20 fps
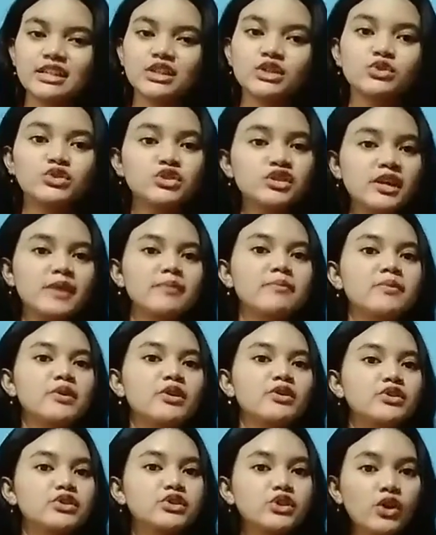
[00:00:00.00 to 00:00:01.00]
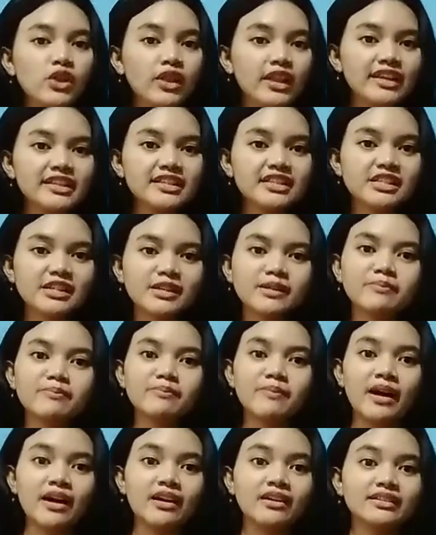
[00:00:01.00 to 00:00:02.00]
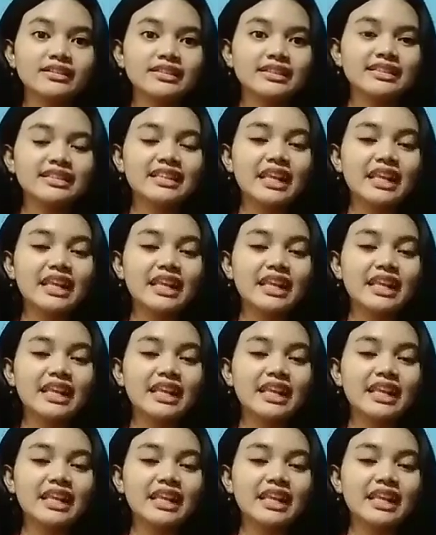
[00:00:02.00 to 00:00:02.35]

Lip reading: to shape your knowledge about